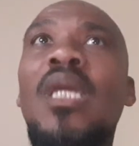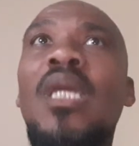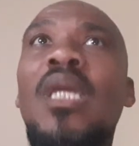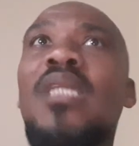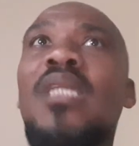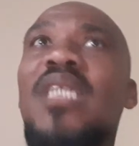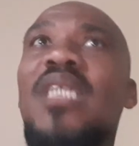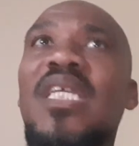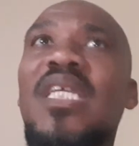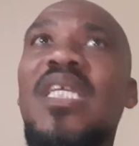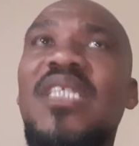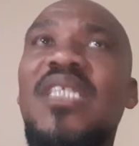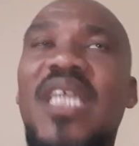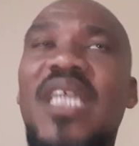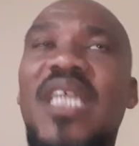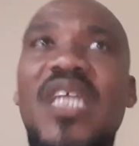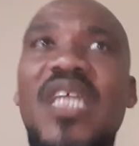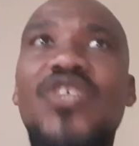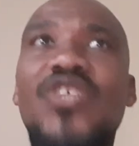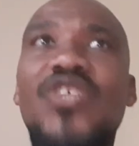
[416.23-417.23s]
these
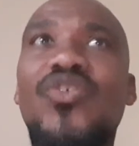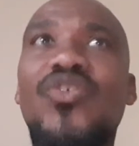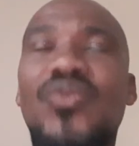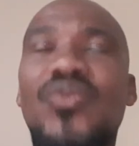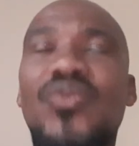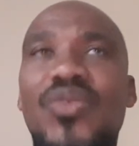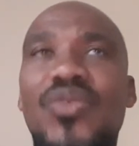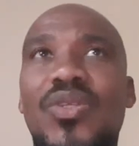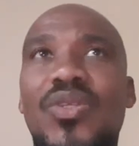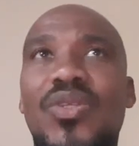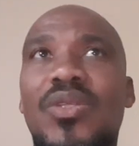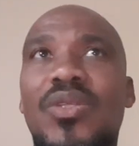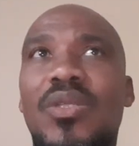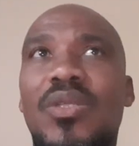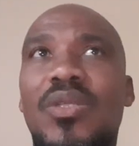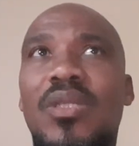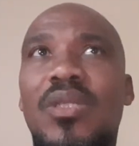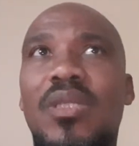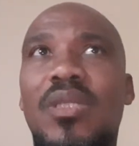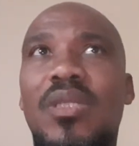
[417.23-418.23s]
issues
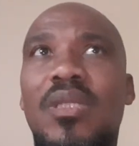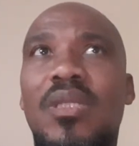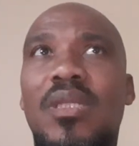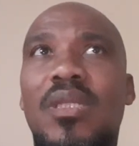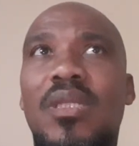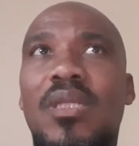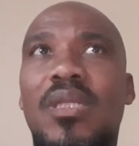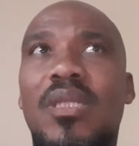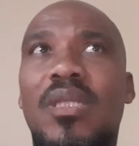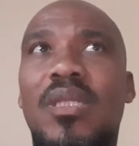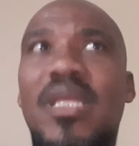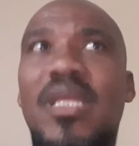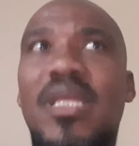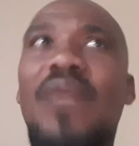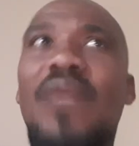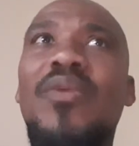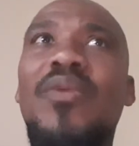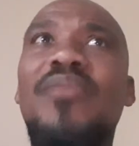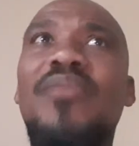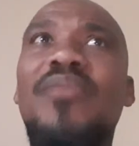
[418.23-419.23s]
that
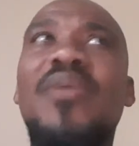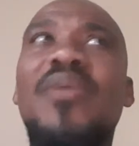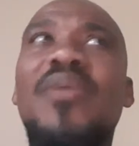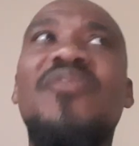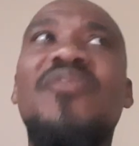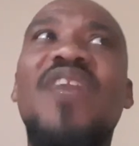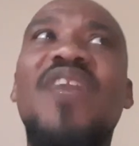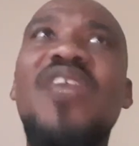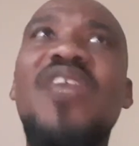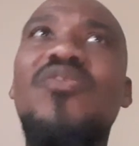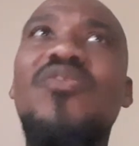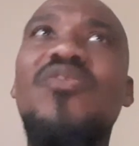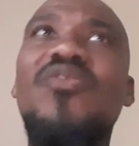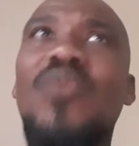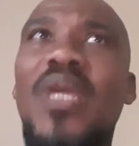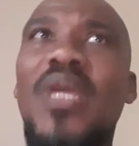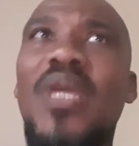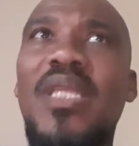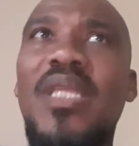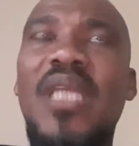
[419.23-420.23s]
we've been faced
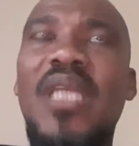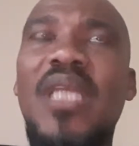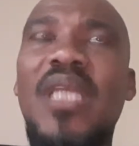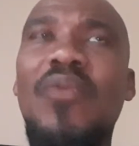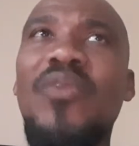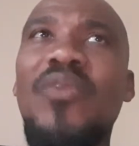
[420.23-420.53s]
with, that we